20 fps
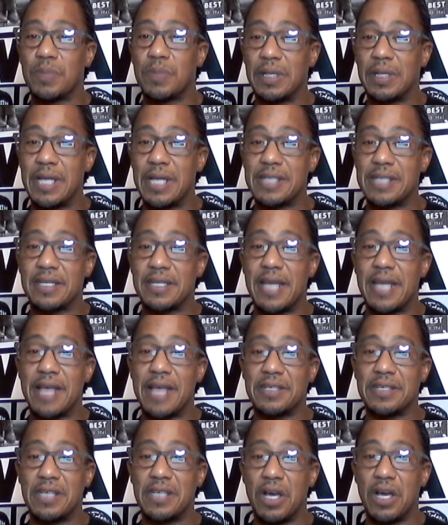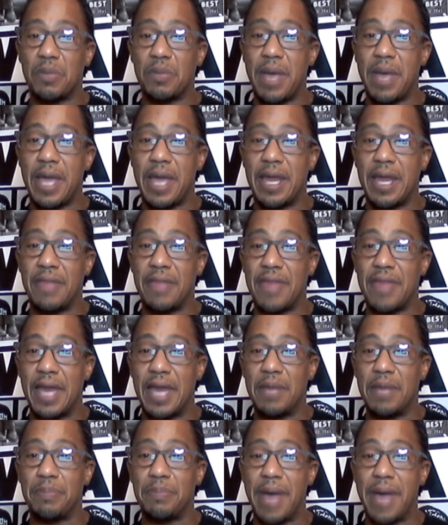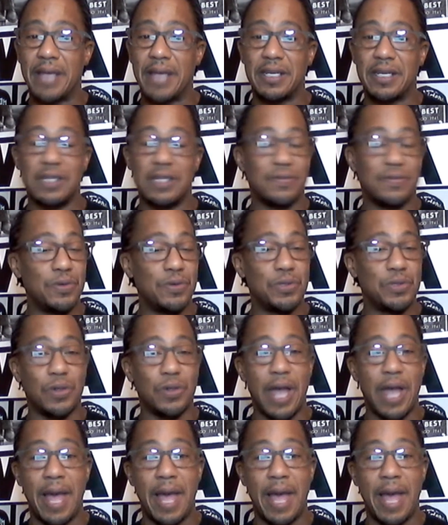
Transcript: molested as a young man and that impacted his future.